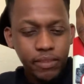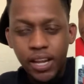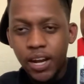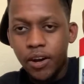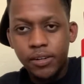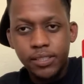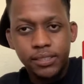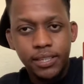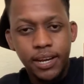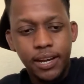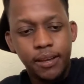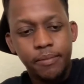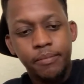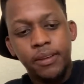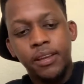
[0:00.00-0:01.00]
all the
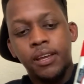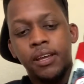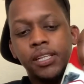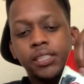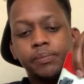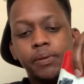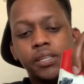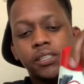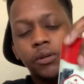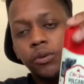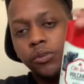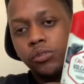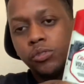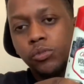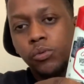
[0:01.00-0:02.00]
time, especially
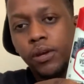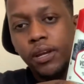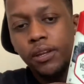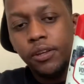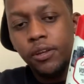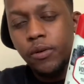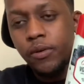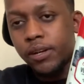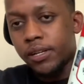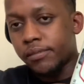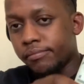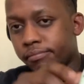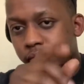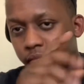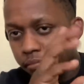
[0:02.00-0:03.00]
when you sweat. You don't want
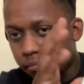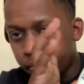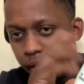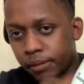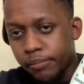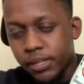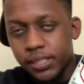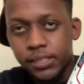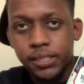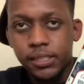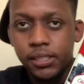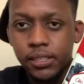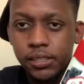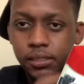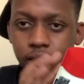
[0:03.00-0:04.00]
to be
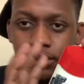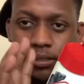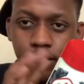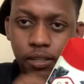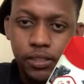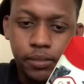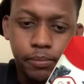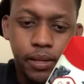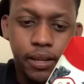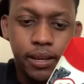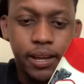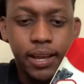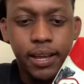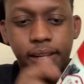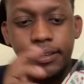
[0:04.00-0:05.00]
musty, you know, smelling
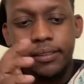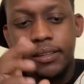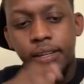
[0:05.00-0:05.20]
like